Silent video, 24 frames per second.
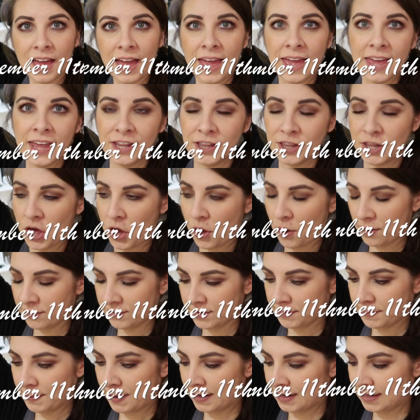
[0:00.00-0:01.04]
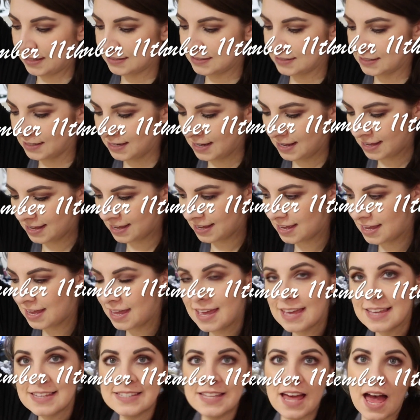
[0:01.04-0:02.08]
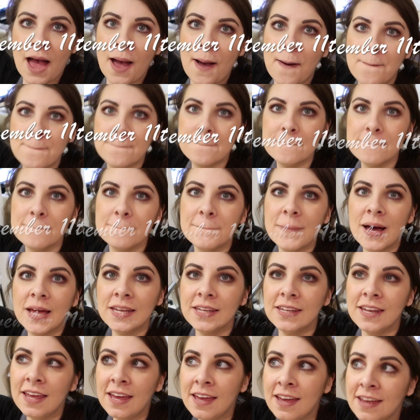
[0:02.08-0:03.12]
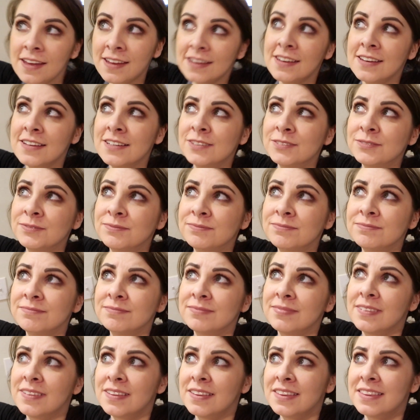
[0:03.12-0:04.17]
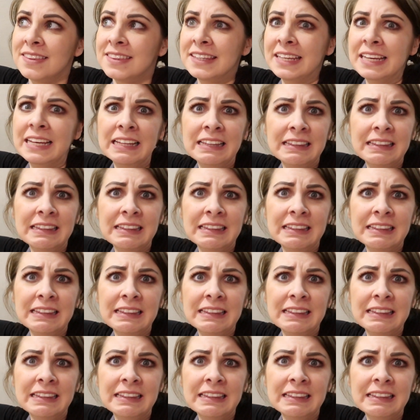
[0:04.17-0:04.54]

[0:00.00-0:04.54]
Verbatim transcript: Hello everybody, today is Monday the